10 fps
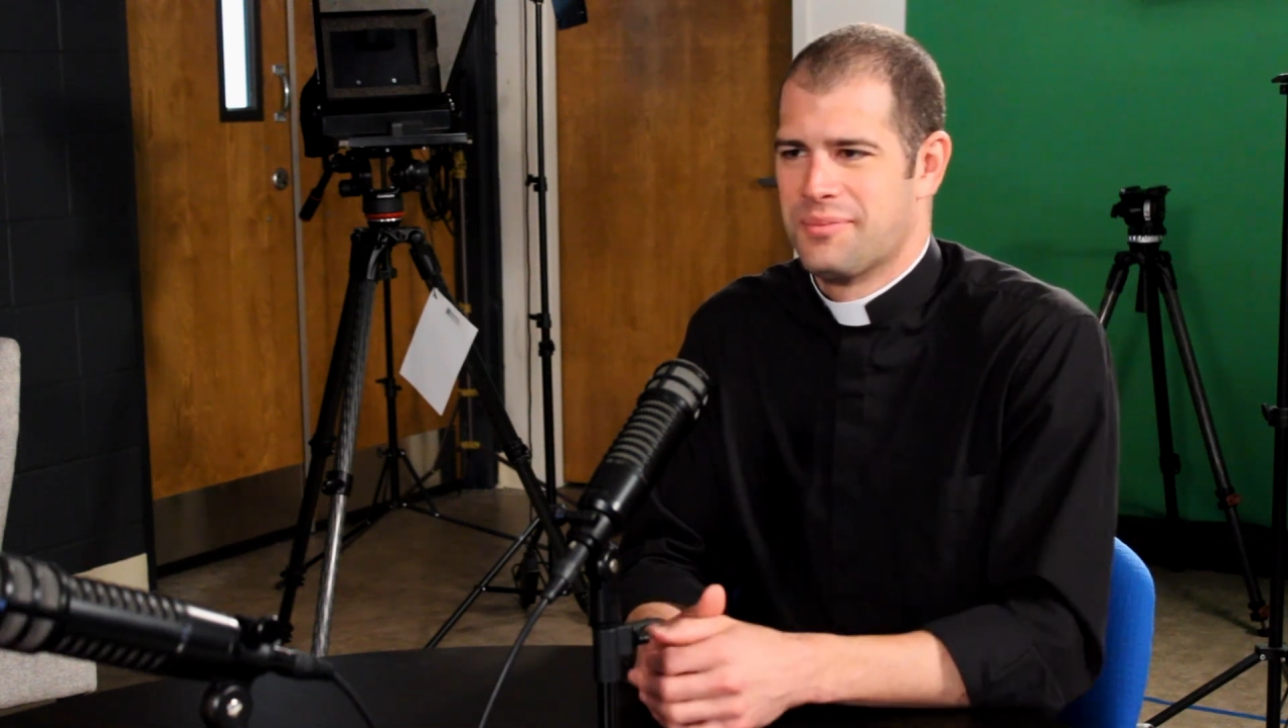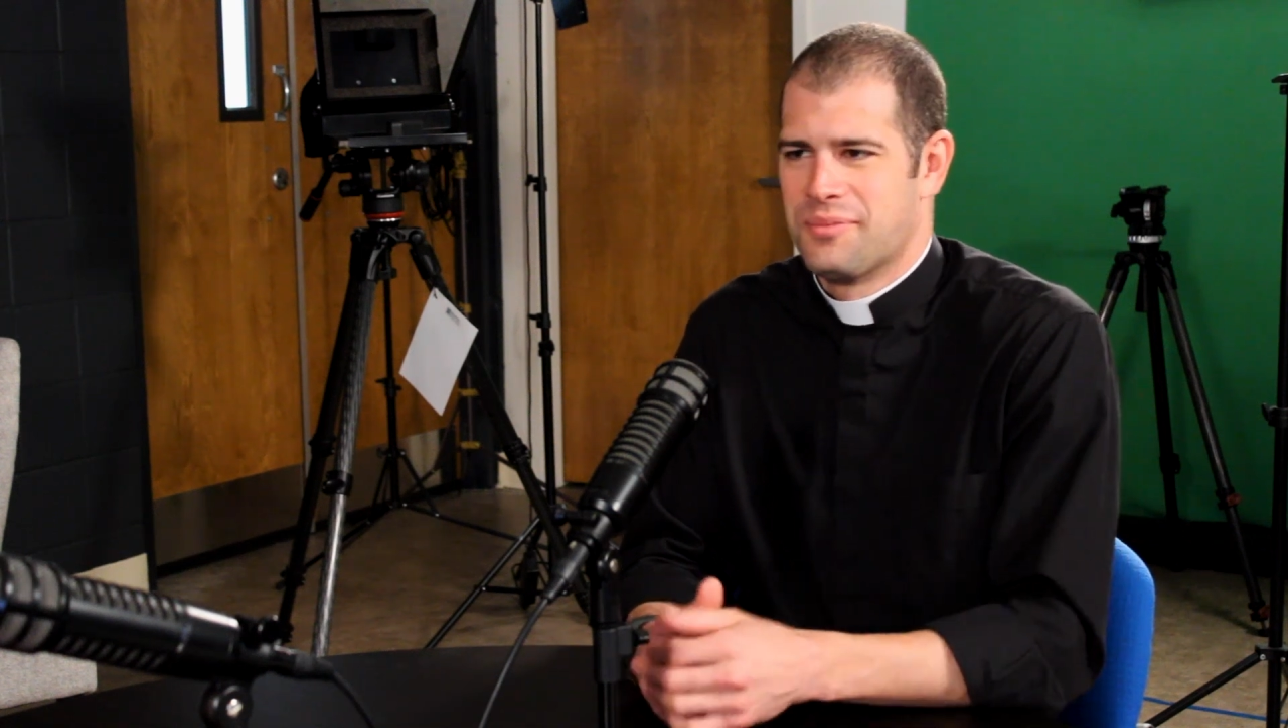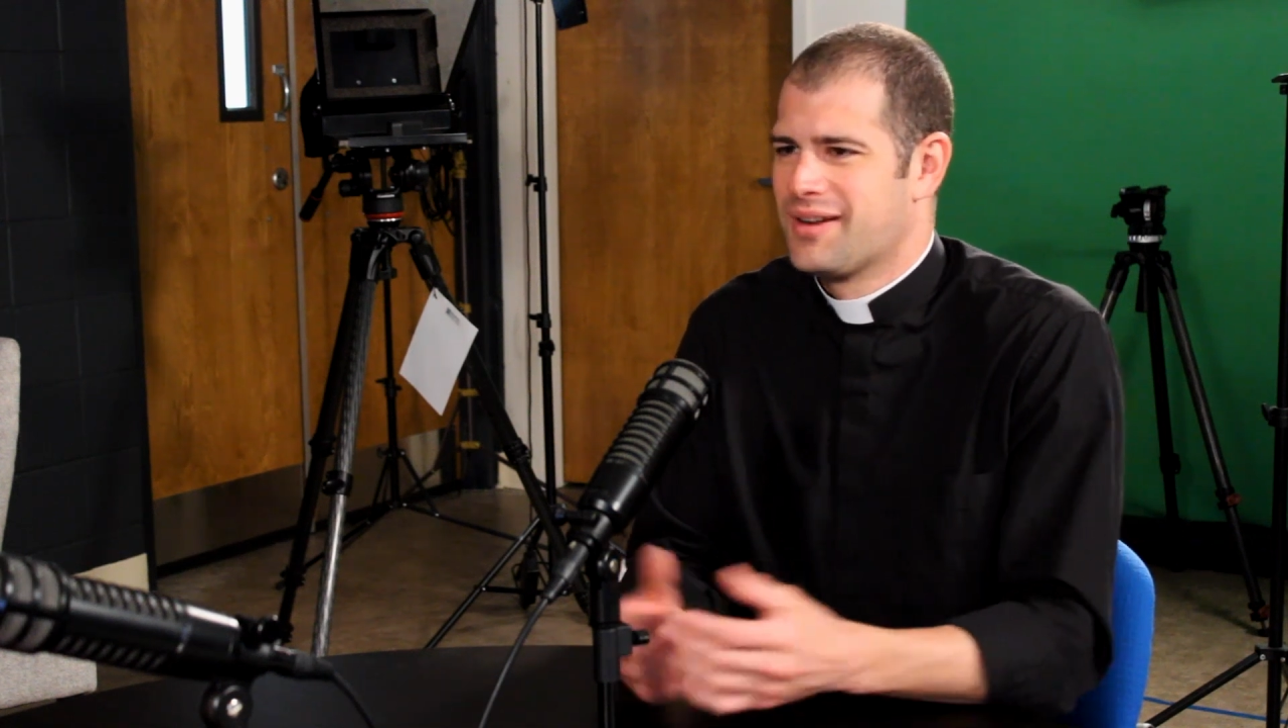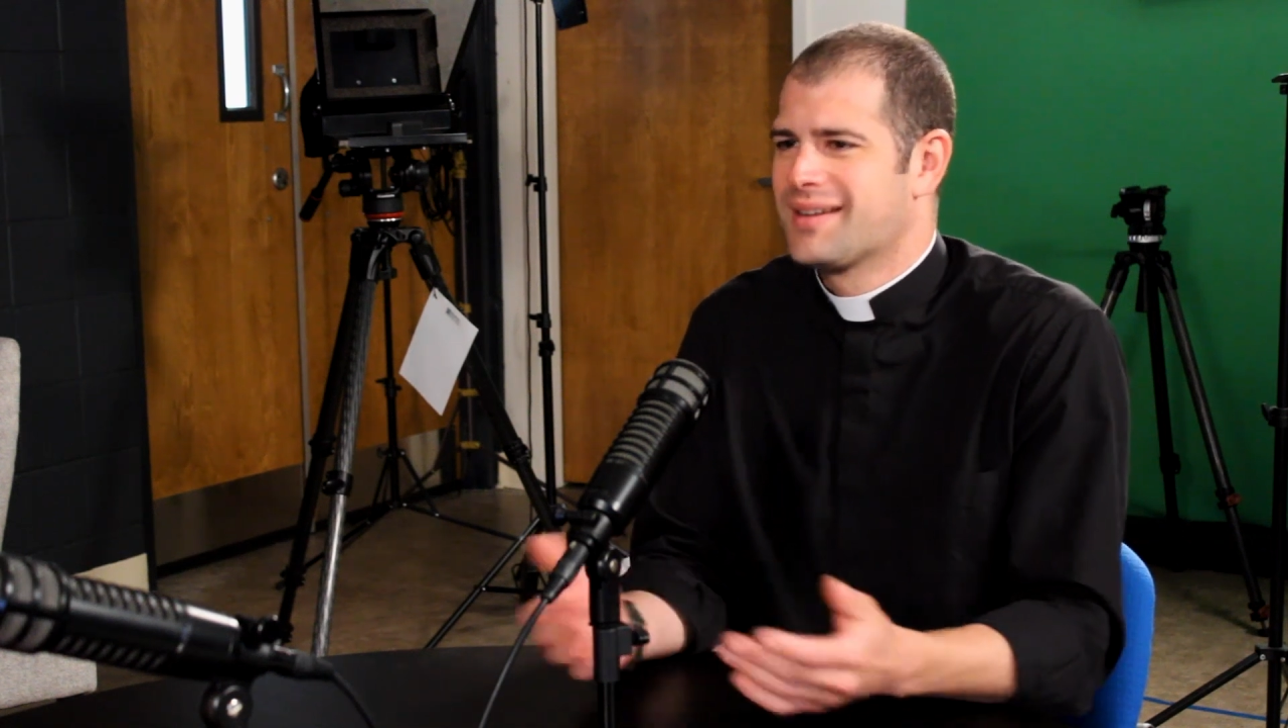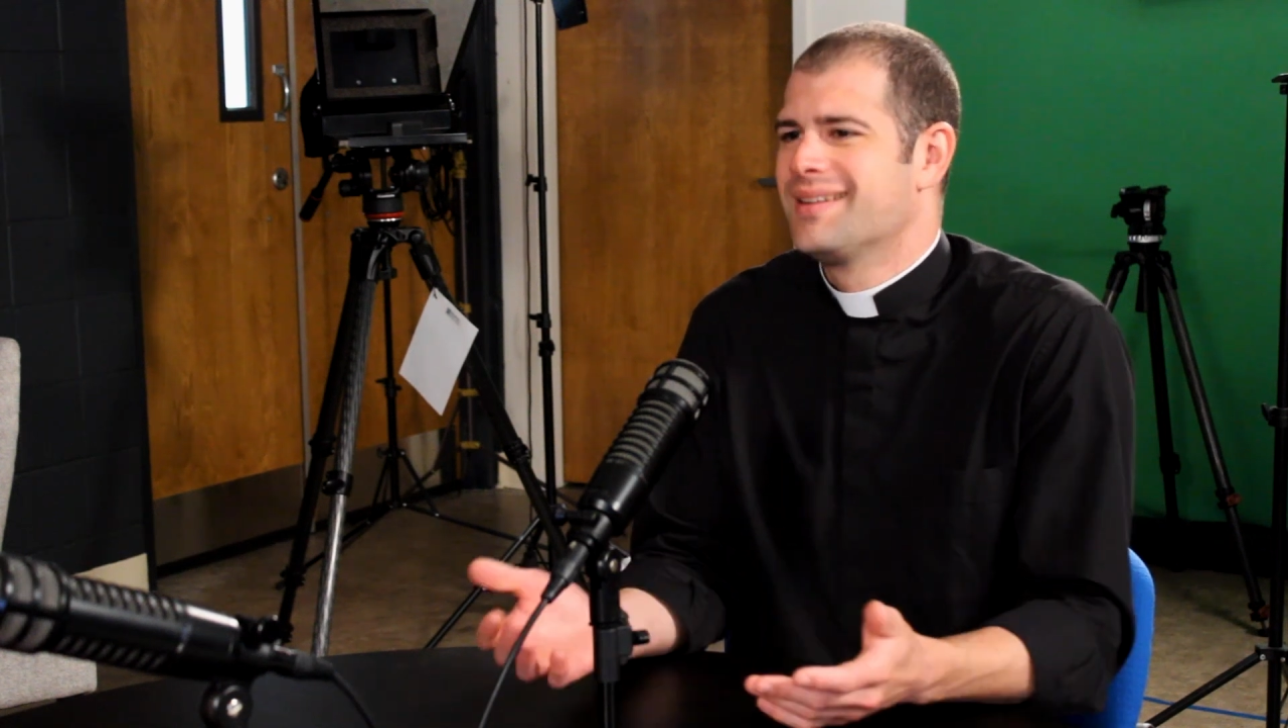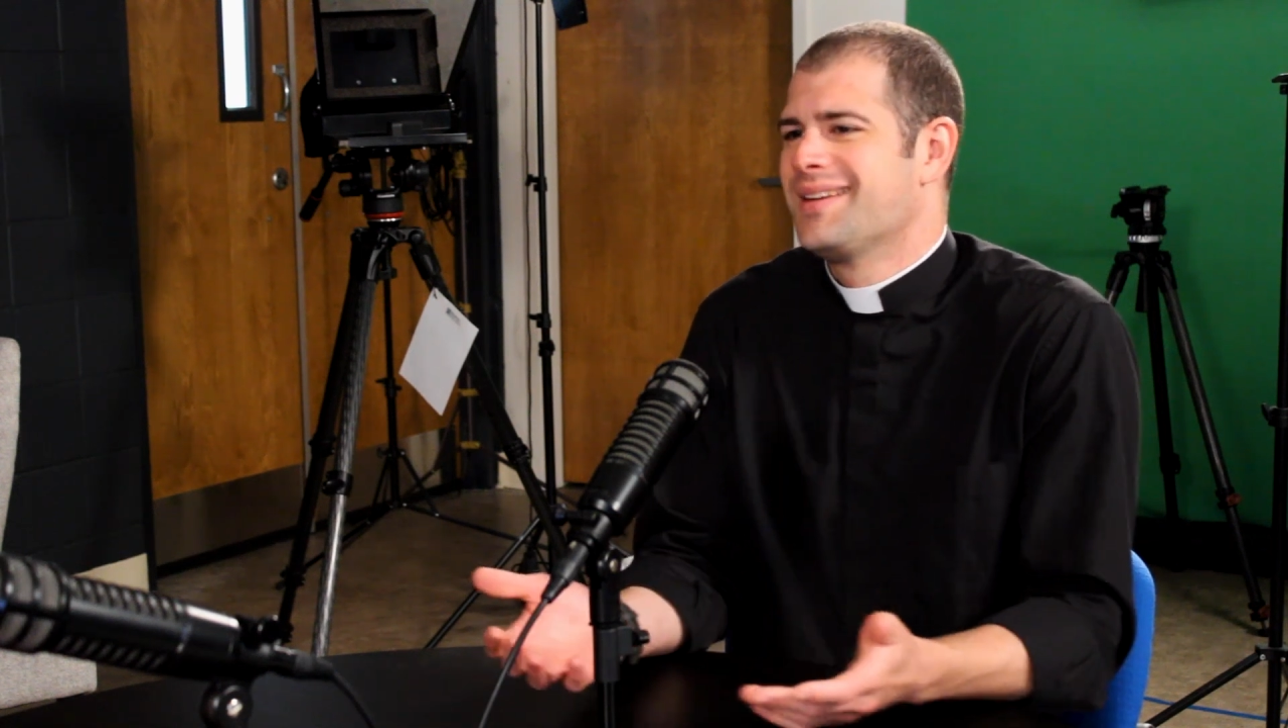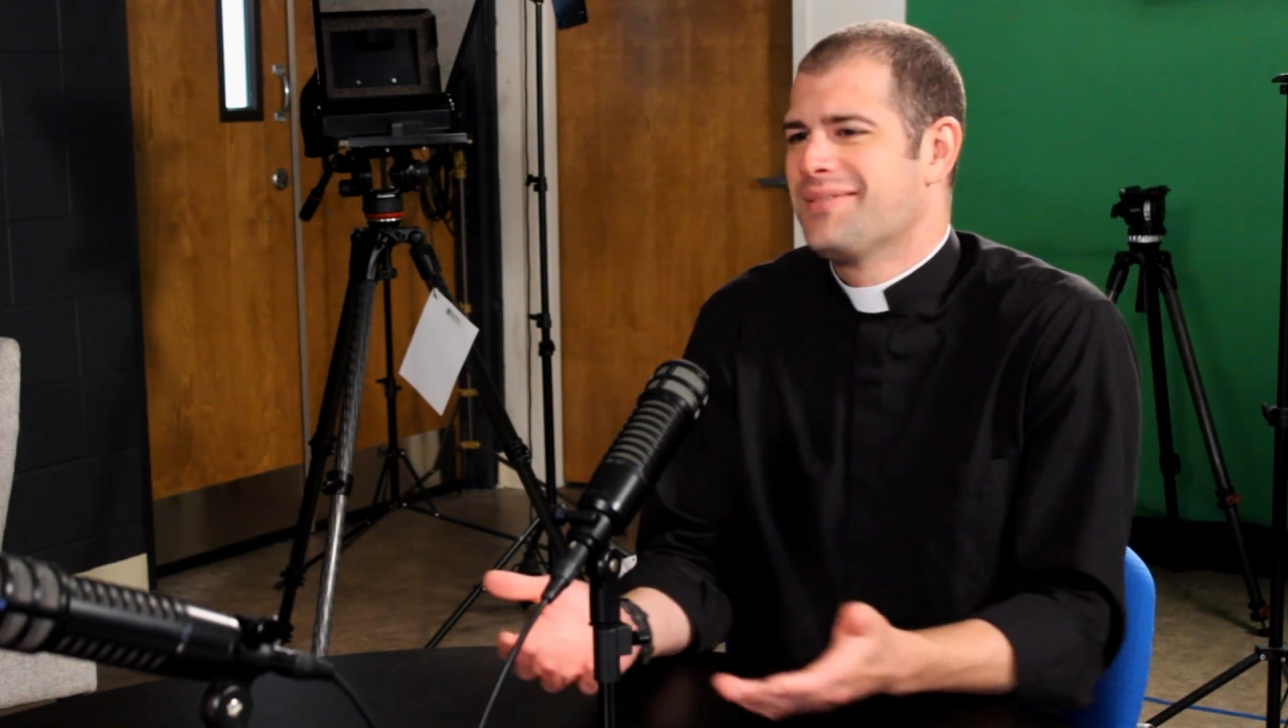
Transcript: When we're not going to